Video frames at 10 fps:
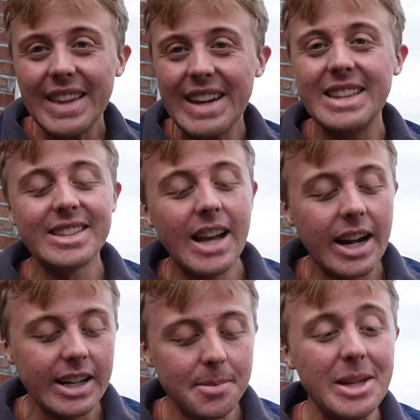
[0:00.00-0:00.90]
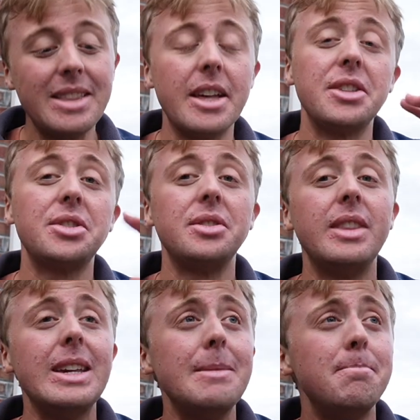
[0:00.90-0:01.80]
It's not gonna be
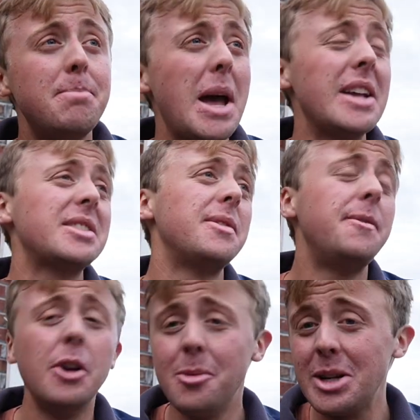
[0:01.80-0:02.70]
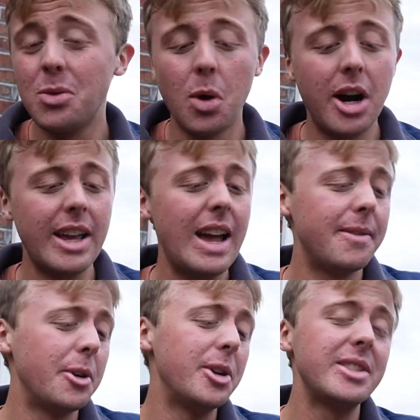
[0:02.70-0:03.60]
the best filming quad ever.